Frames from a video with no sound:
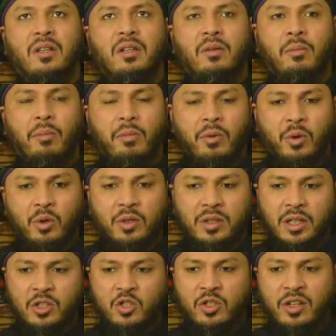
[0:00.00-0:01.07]
broke
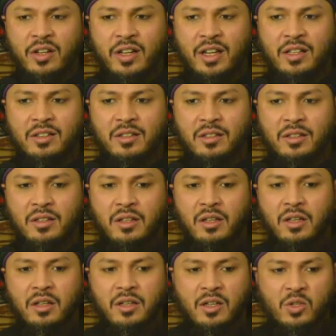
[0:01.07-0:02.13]
that Shariat,
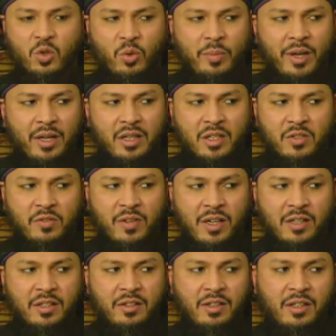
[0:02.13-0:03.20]
disobeyed his
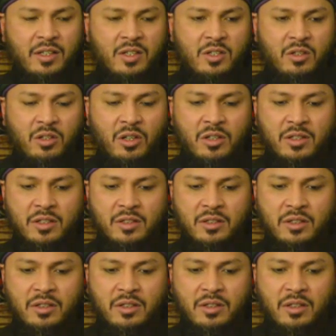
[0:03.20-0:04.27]
father and his Lord,
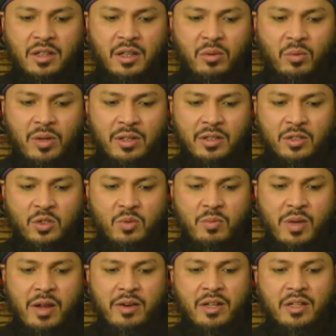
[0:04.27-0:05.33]
and wanted to
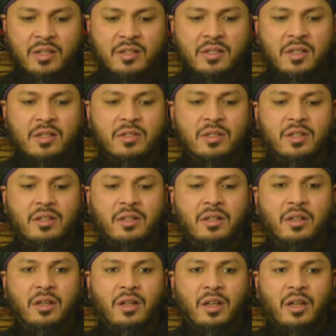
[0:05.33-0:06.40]
marry his sister
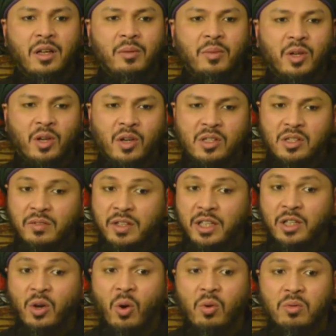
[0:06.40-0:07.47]
because of
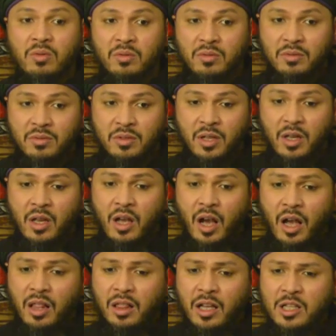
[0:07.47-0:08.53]
ego.
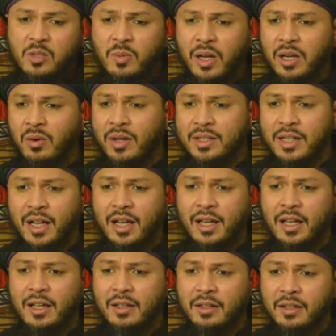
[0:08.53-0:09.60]
Allah subhanahu wa
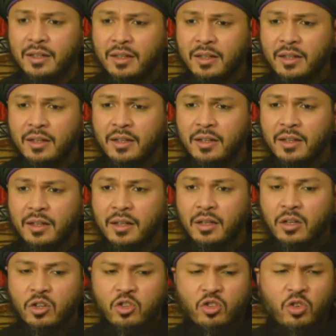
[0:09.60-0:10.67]
ta'ala
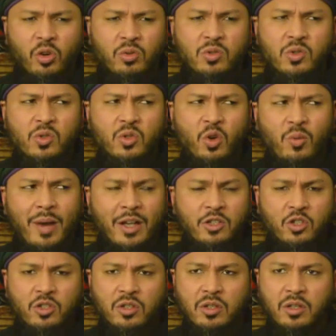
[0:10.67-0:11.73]
showed so
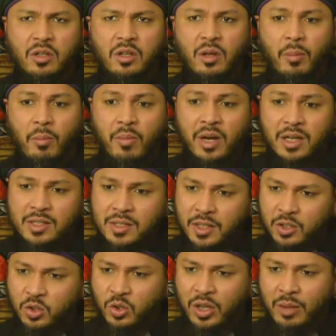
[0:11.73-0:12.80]
much mercy
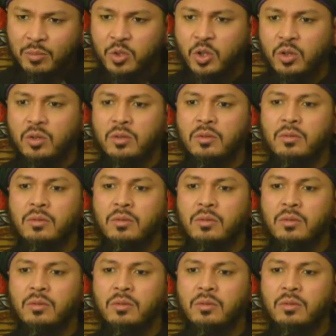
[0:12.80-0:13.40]
to him too.